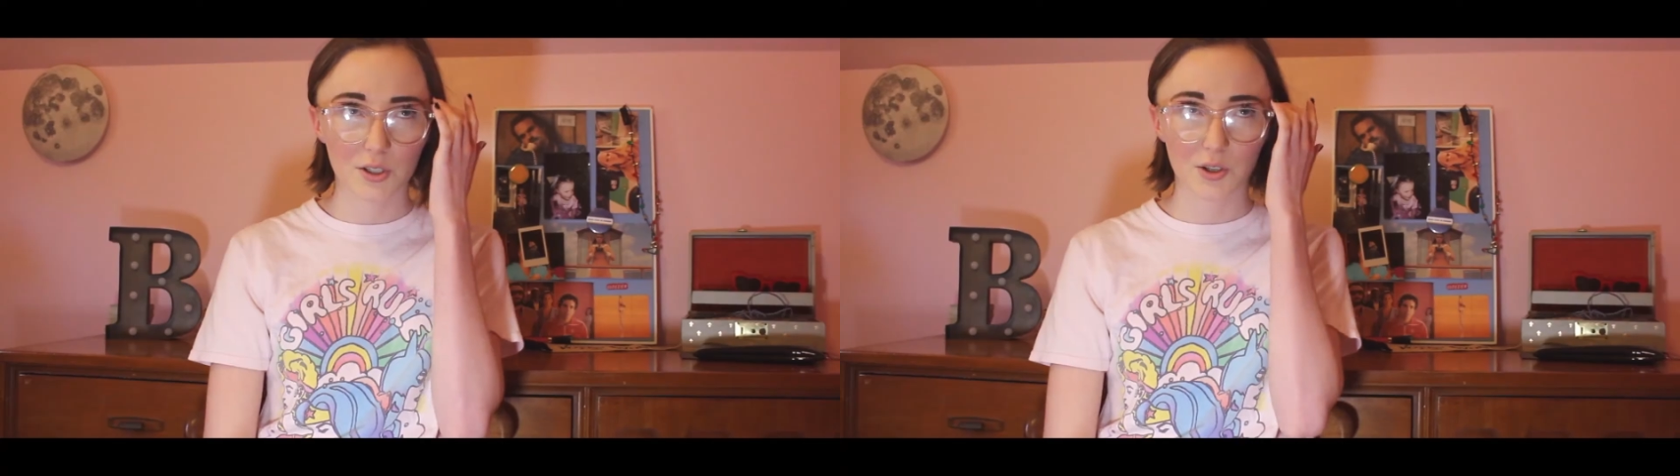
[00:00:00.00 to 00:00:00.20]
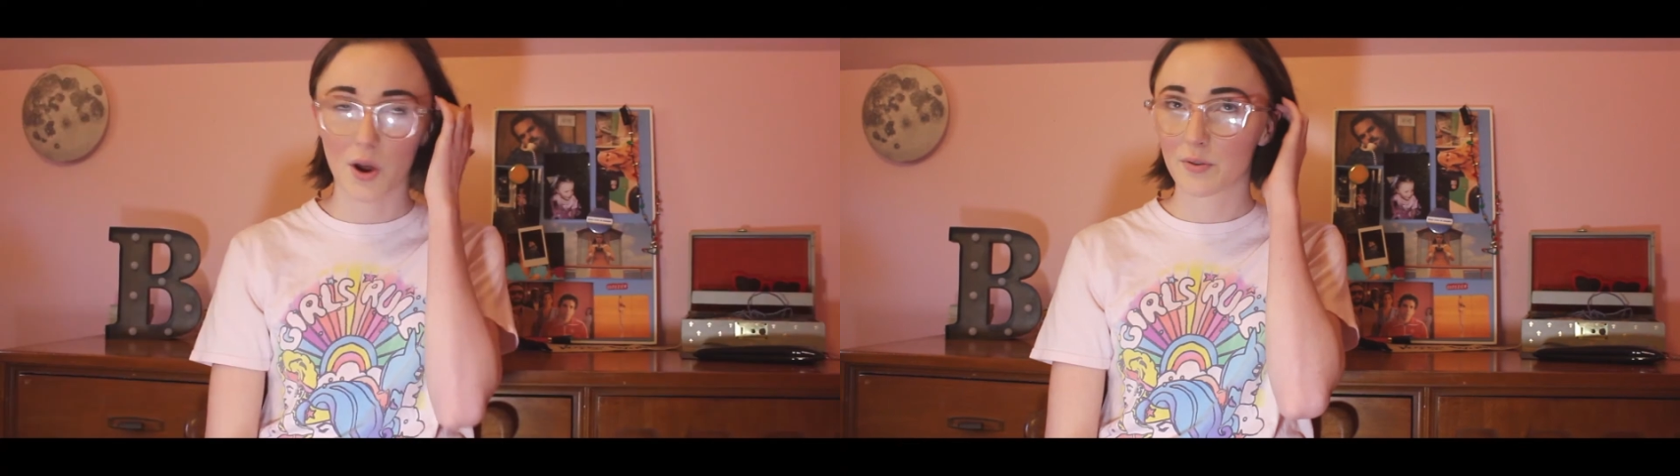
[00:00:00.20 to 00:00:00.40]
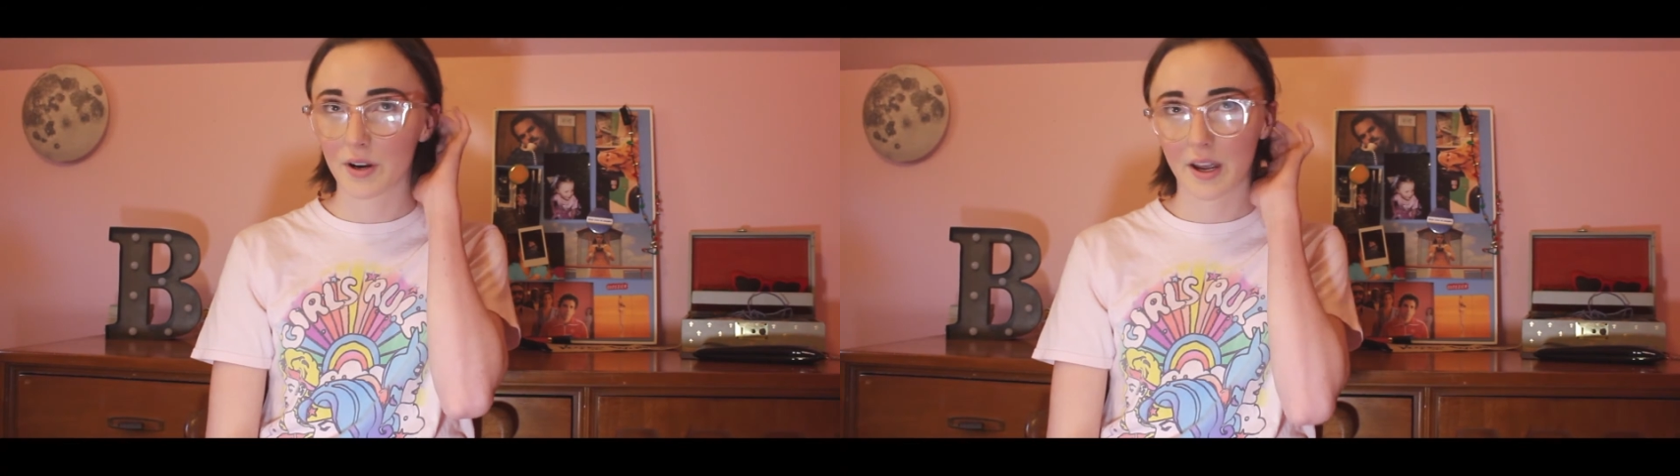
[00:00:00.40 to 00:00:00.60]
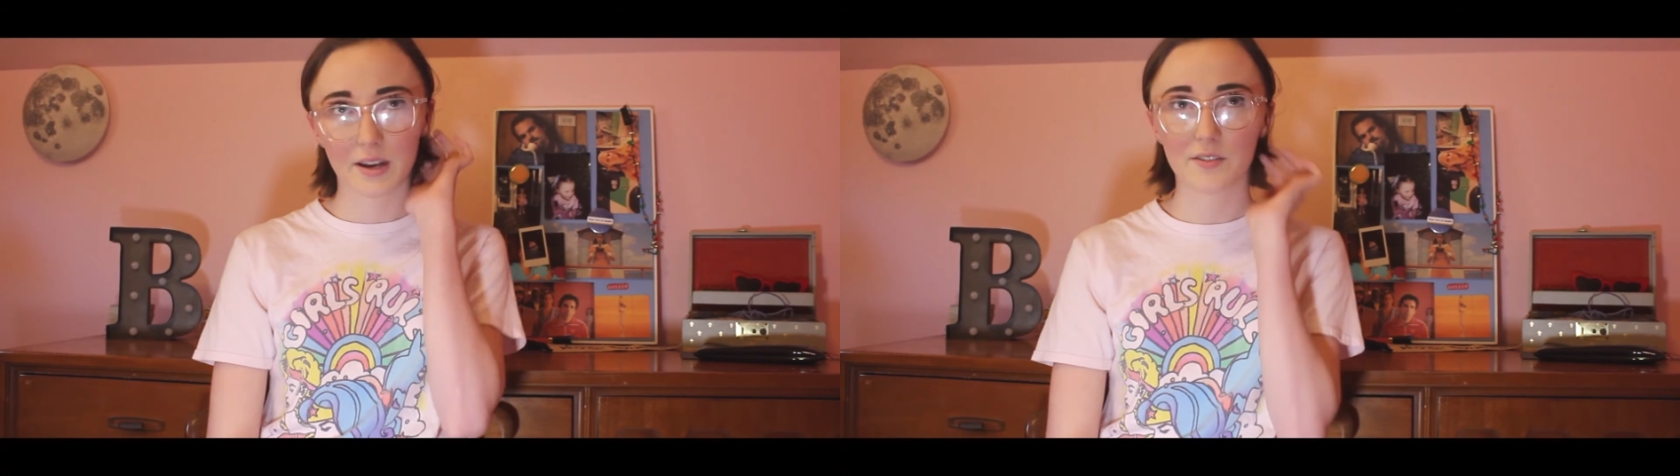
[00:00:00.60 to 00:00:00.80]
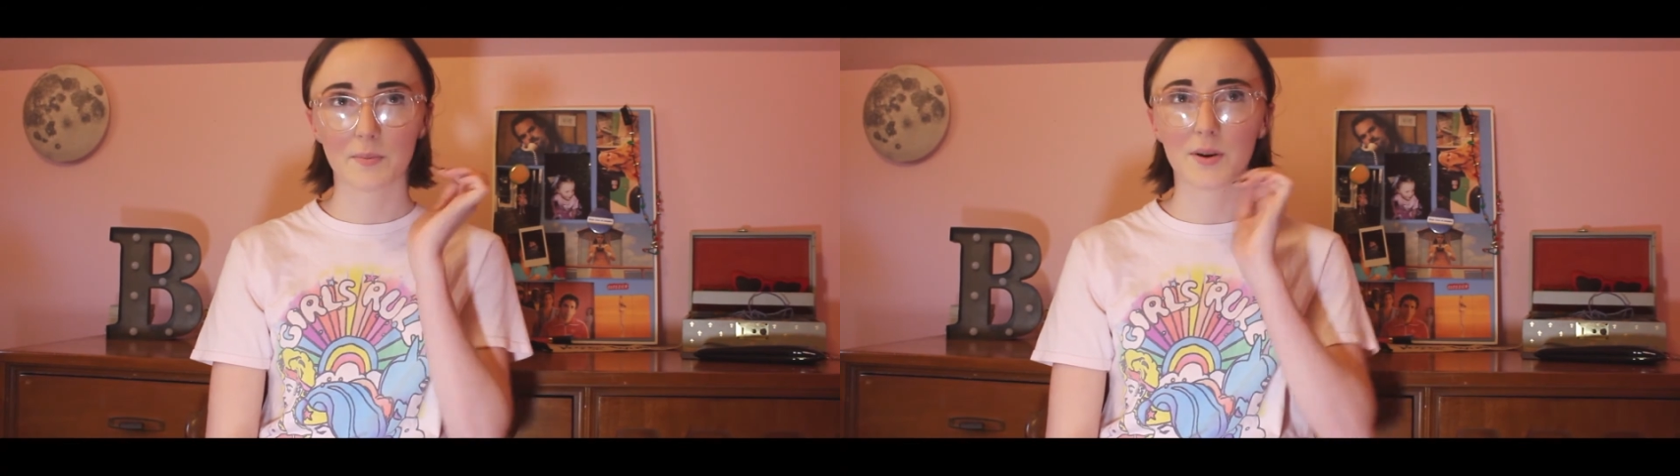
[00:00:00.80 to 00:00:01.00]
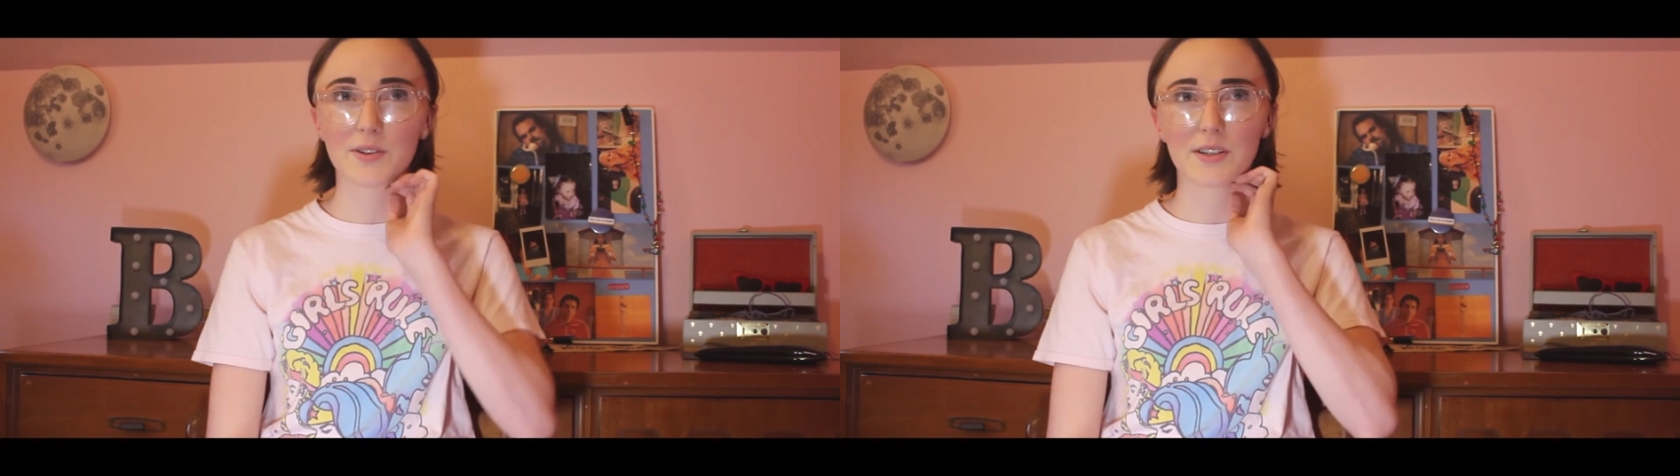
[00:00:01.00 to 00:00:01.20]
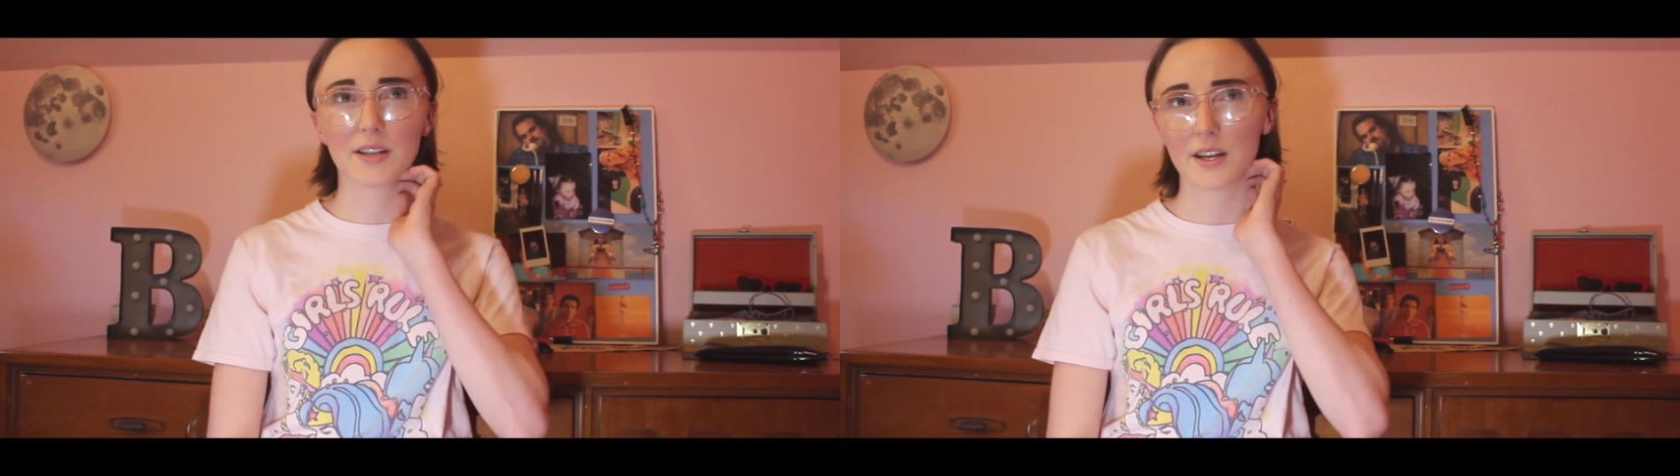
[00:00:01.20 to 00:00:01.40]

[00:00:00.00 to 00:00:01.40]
genre kind of person.